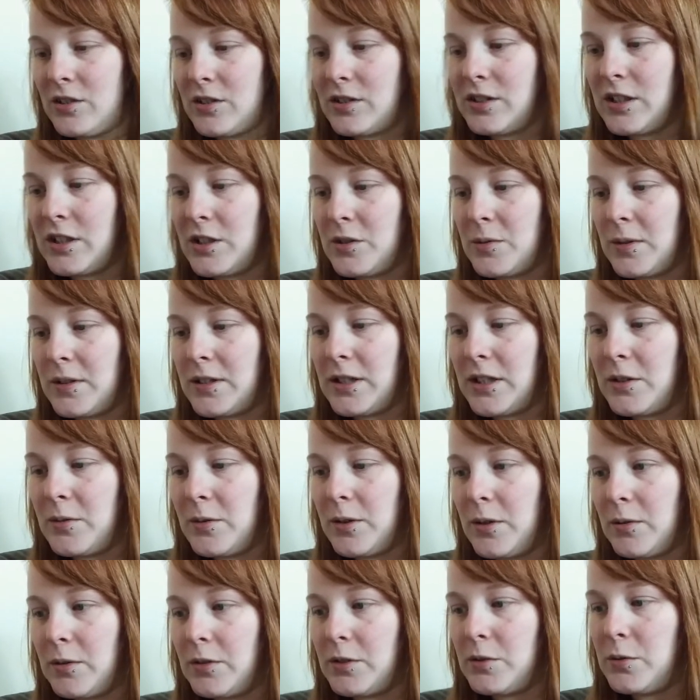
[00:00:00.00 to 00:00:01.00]
19, 20,
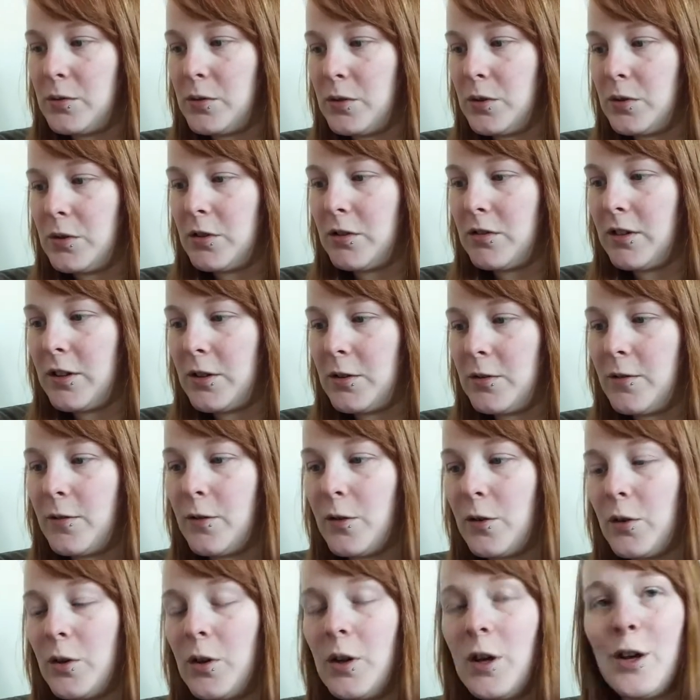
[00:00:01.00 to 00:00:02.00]
21, 22,
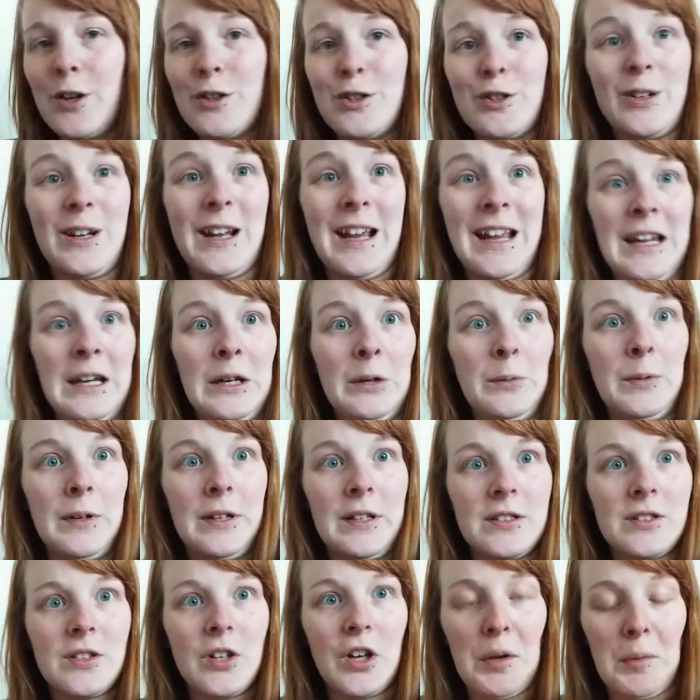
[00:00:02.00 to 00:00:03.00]
24. So 8
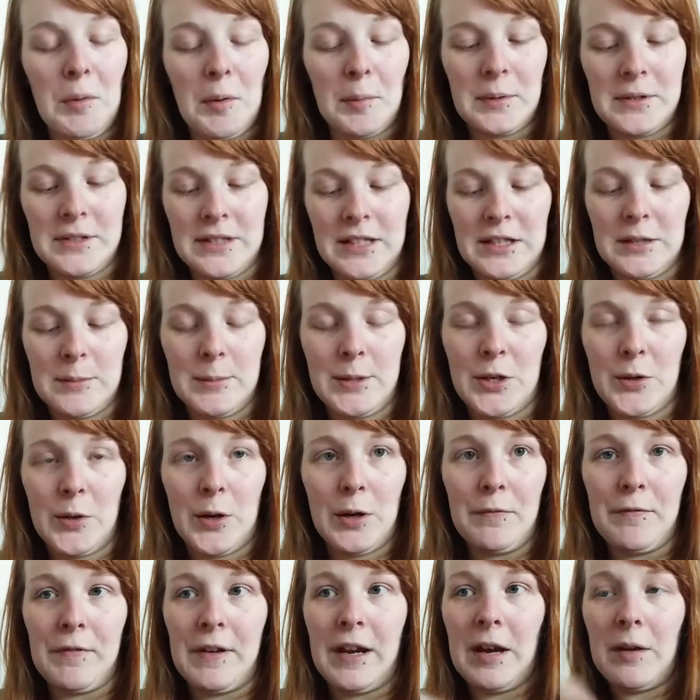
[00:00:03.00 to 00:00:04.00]
weeks time I'll be seeing the
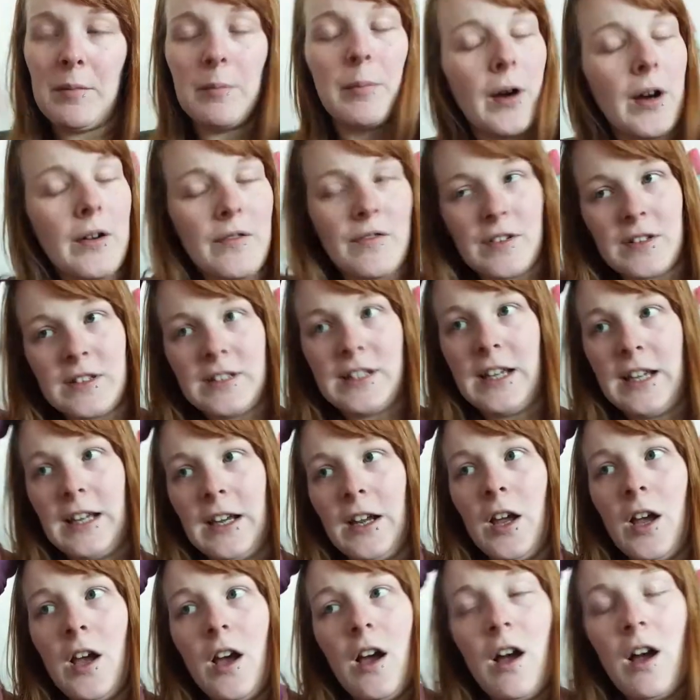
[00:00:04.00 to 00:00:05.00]
midwife again. But
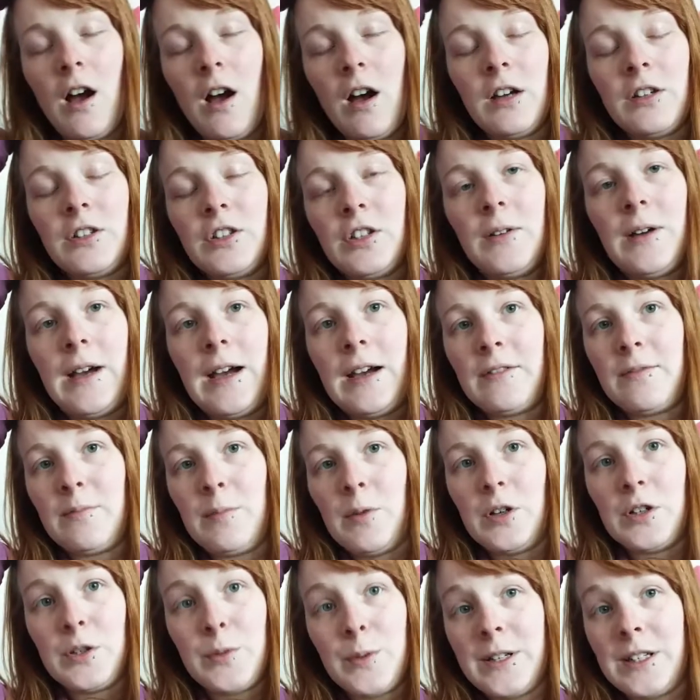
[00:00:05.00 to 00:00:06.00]
obviously I do have
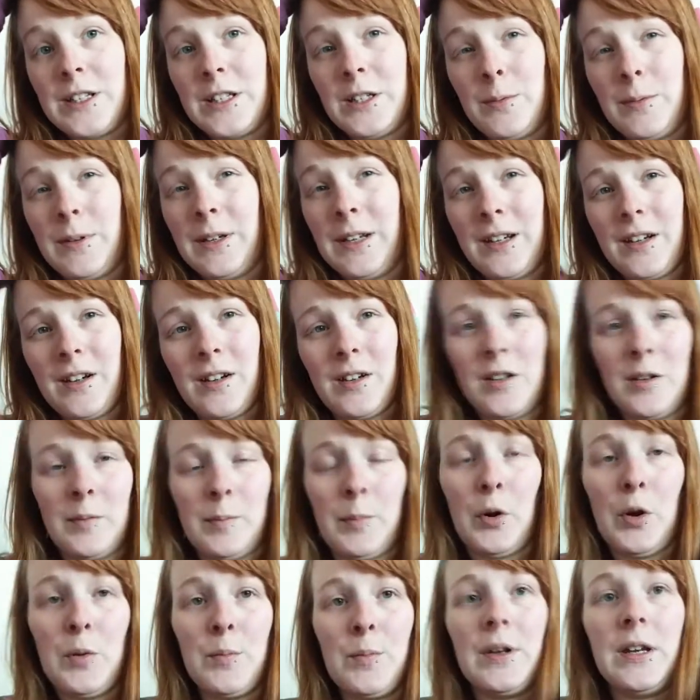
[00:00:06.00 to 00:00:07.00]
my 20 week
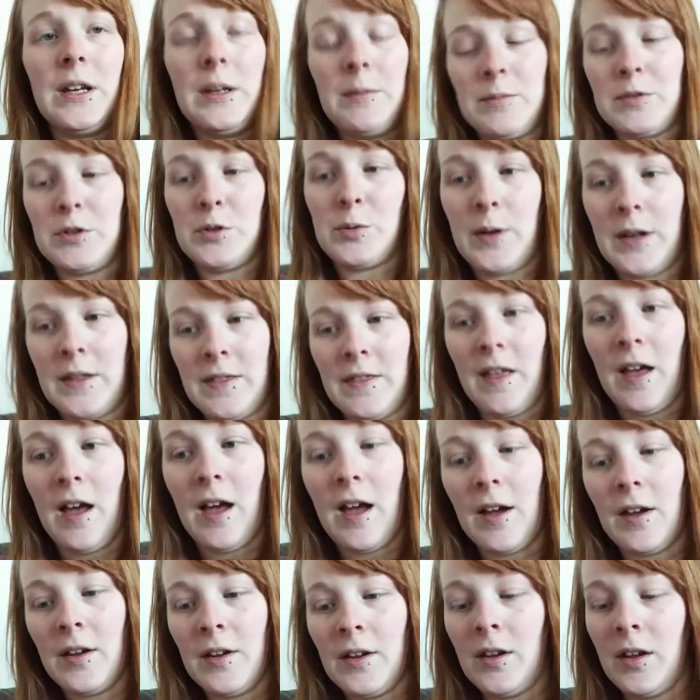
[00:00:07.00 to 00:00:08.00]
appointment in between
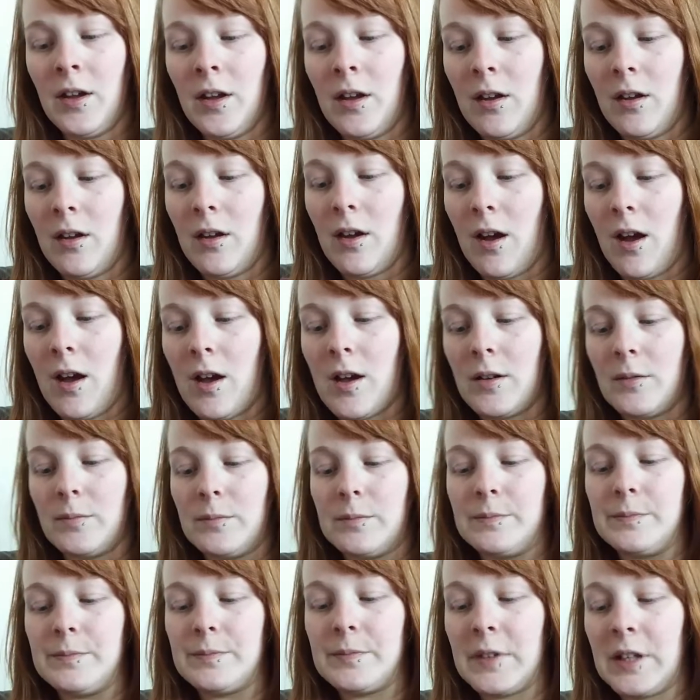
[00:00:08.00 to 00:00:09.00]
there.
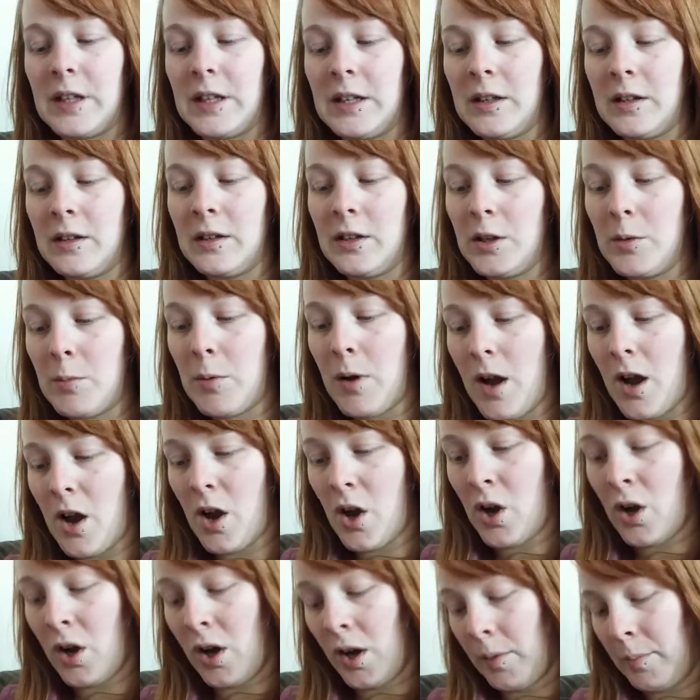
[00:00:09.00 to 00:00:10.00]
You
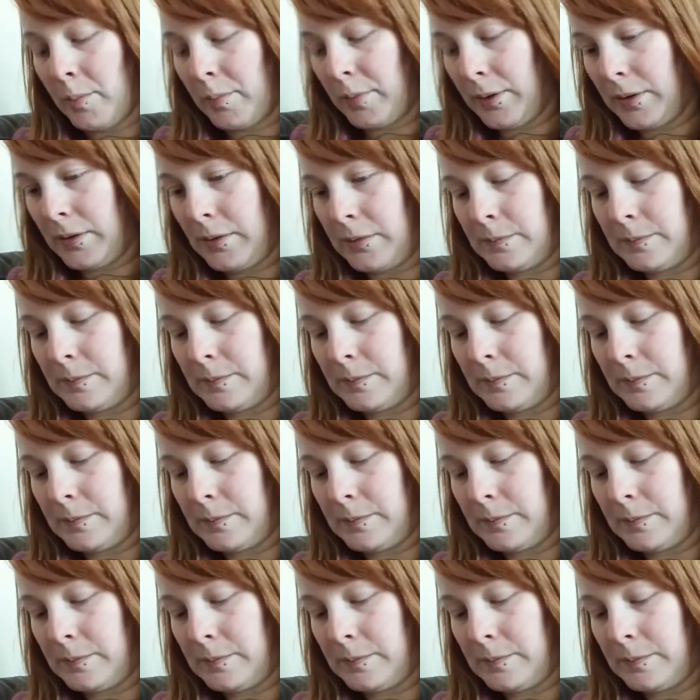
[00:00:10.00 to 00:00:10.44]
are up.